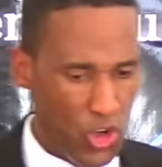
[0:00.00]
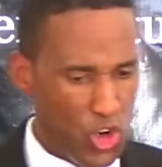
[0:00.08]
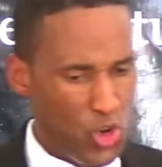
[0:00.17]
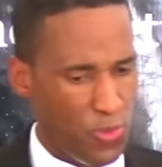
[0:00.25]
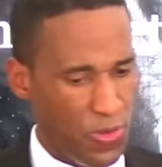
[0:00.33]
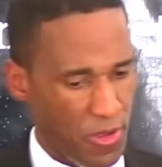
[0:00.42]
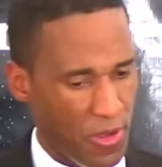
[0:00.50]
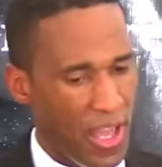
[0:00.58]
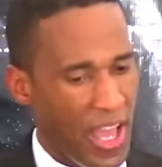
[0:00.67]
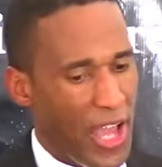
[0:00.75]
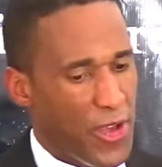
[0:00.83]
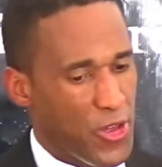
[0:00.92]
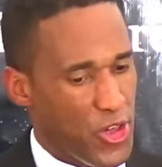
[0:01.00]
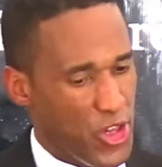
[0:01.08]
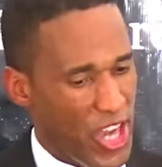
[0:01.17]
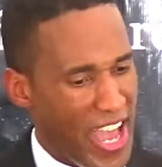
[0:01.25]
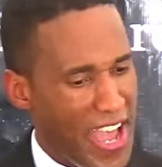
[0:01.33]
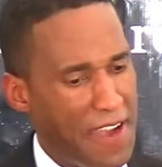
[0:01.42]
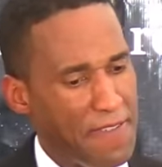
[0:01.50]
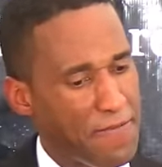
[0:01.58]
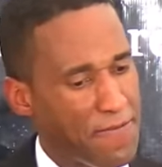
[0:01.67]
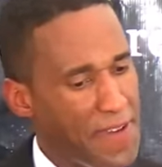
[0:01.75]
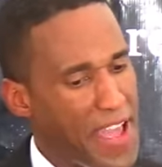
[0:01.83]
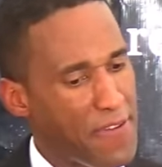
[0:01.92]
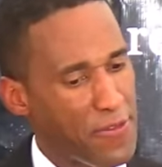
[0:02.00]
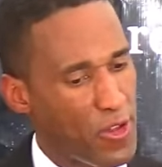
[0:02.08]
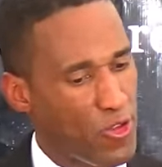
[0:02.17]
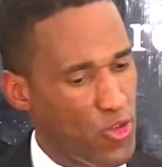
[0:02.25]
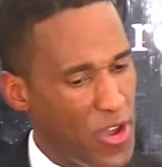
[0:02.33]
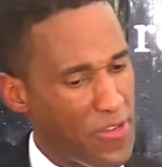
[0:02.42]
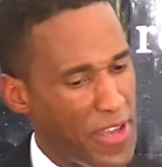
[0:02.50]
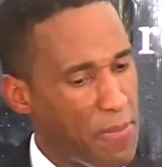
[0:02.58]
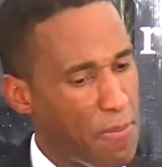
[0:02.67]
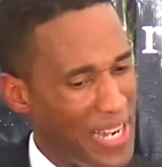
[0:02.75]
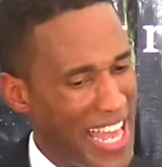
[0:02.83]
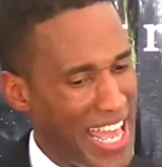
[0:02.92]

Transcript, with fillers: groups share faith driven